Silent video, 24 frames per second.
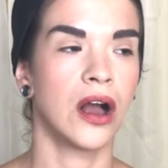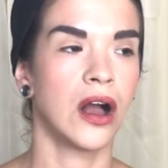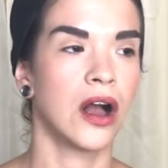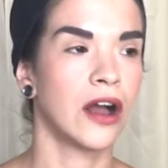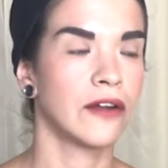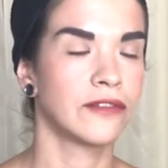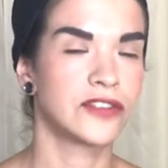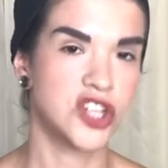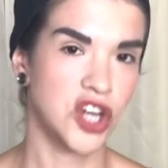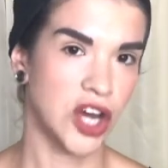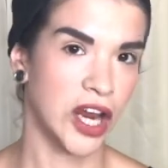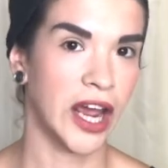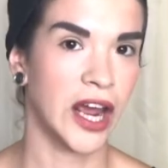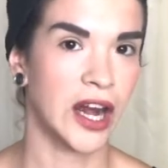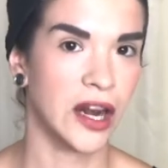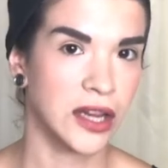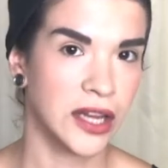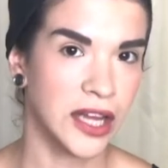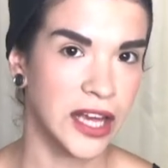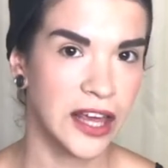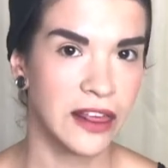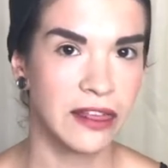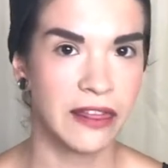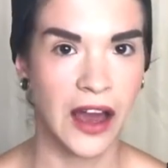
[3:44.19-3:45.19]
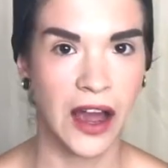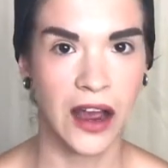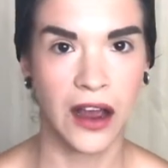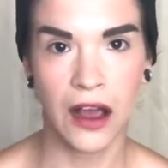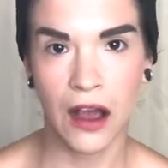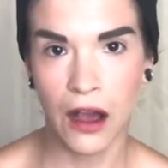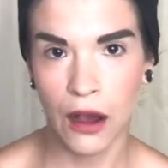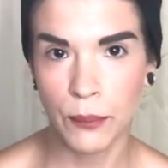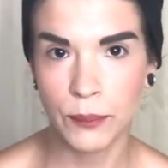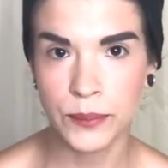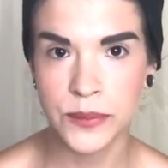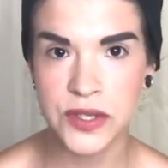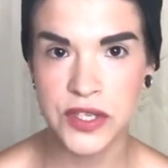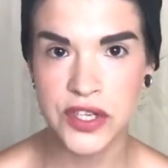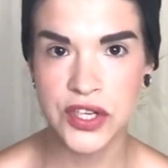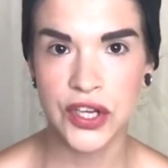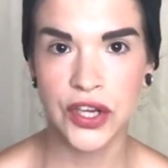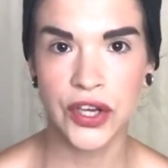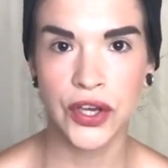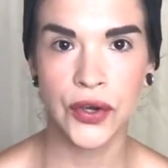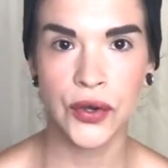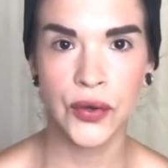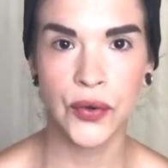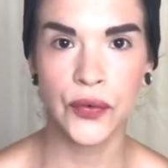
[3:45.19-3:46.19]
of channeling that comes
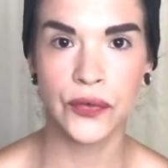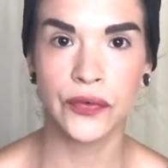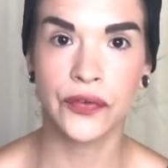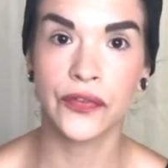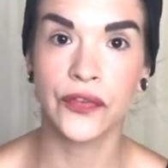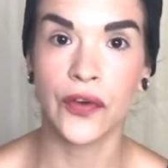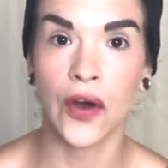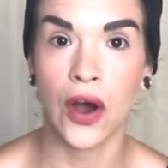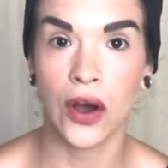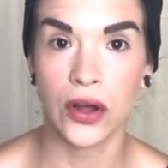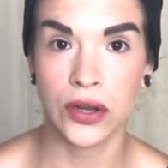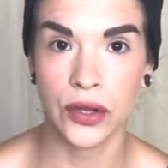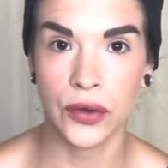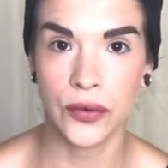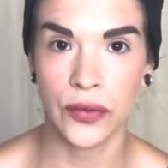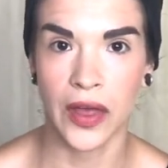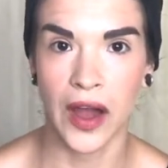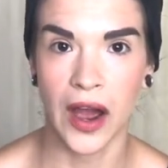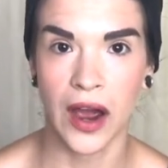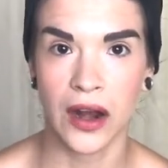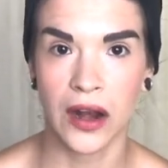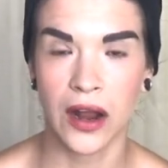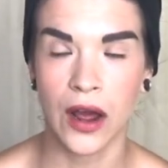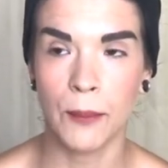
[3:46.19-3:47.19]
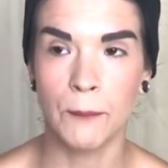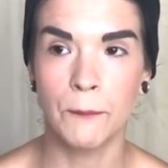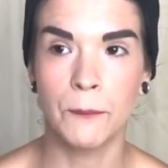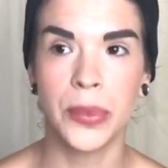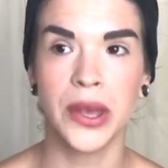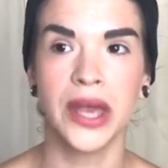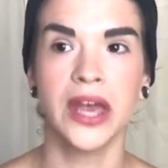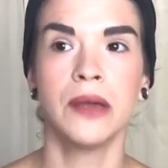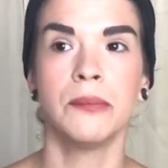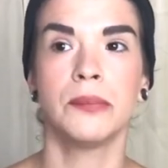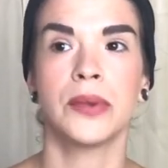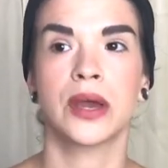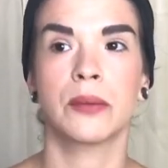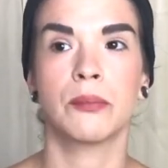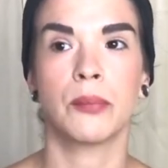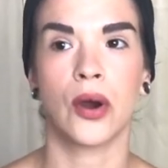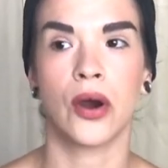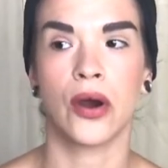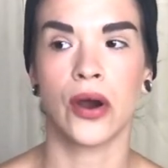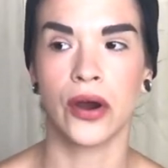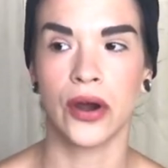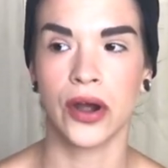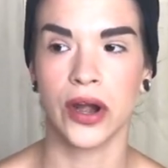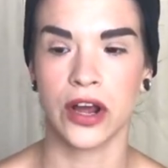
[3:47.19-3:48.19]
to you, follow that. A big, big
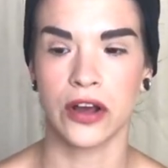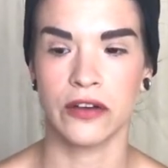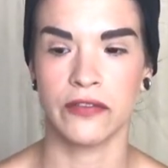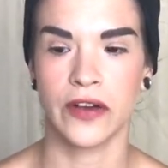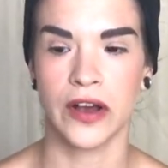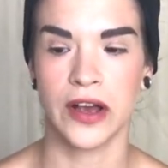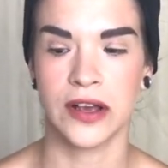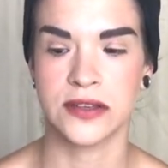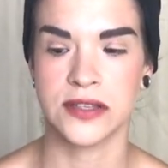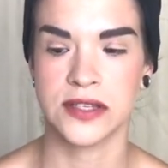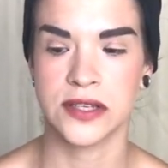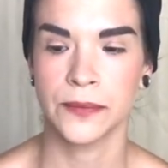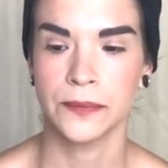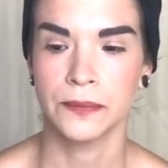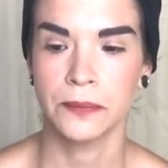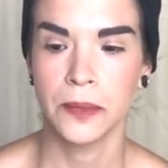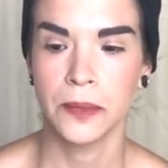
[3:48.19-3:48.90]
part of us